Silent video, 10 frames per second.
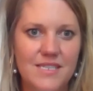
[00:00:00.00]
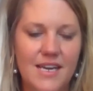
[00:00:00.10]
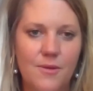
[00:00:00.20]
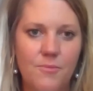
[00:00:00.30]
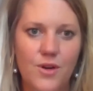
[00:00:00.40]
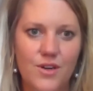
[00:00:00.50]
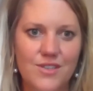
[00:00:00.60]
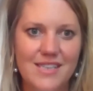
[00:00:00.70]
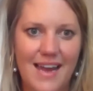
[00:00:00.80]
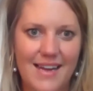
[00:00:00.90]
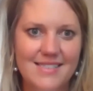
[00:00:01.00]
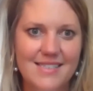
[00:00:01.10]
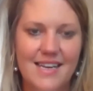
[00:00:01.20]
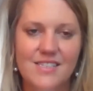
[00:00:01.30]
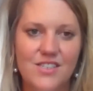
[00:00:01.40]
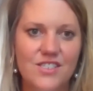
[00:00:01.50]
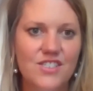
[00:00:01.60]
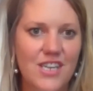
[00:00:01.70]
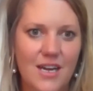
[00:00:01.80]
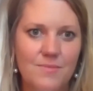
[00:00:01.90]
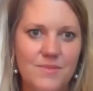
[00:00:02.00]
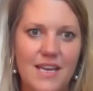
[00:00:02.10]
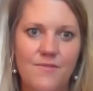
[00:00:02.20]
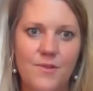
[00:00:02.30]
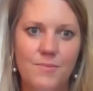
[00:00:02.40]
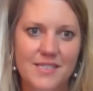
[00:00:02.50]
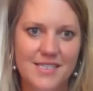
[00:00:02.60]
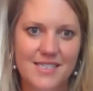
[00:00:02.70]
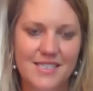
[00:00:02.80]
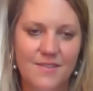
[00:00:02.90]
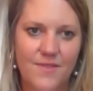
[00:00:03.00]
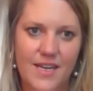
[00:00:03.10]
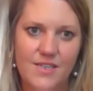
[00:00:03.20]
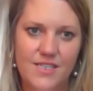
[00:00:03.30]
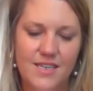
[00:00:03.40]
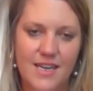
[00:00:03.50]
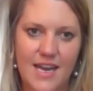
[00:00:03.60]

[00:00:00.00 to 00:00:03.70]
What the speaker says: to help workers access good jobs and for businesses to find